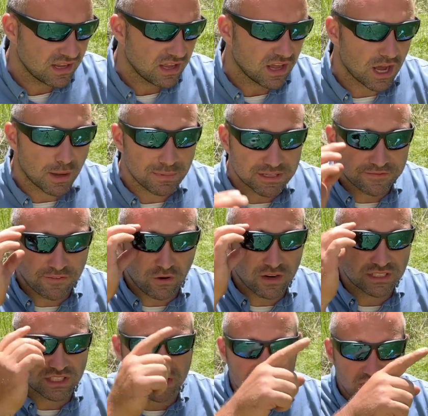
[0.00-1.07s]
as far
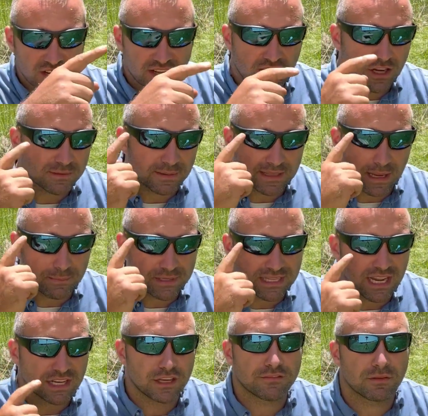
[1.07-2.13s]
as the sun goes, but they
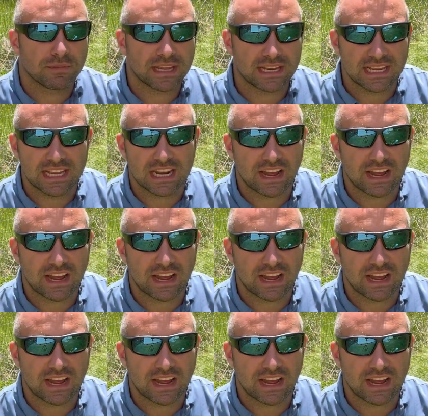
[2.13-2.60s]
protect you from getting hit.